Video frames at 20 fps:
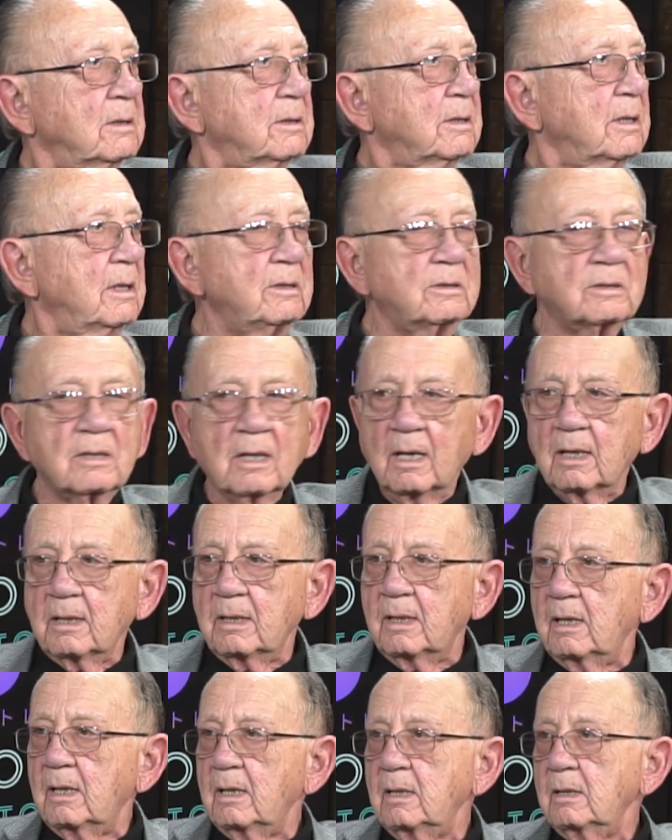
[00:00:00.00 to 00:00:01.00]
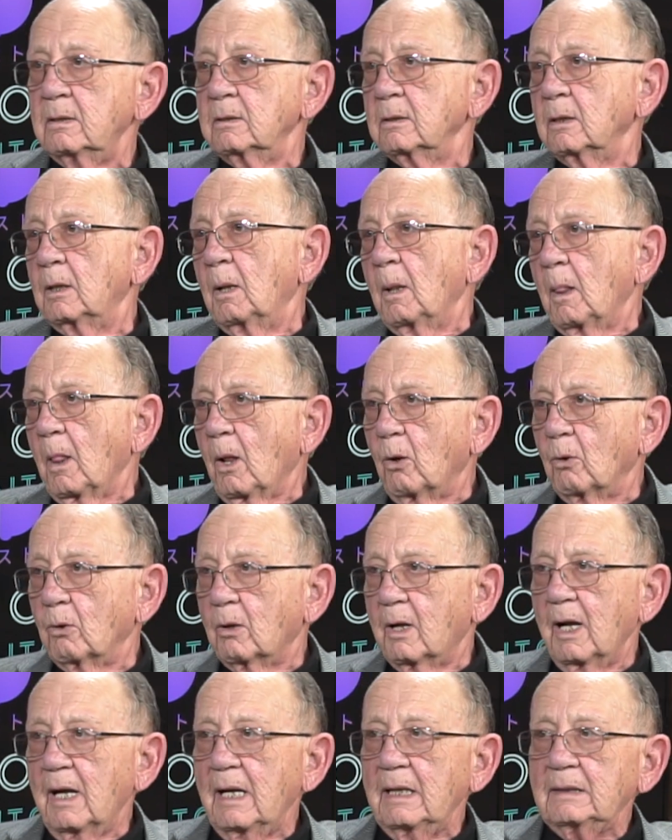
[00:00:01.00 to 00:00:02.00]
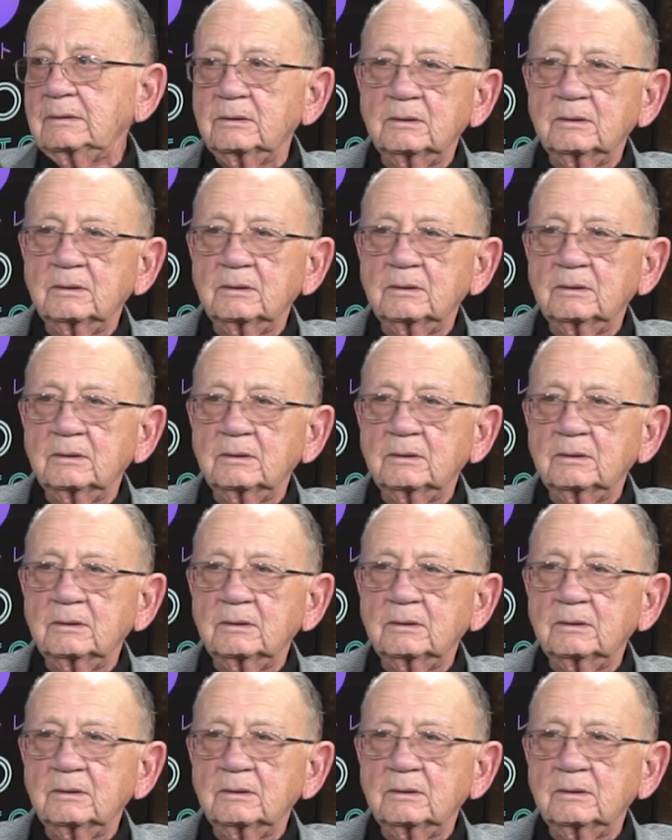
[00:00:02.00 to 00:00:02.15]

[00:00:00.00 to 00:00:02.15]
She's Chinese. Okay.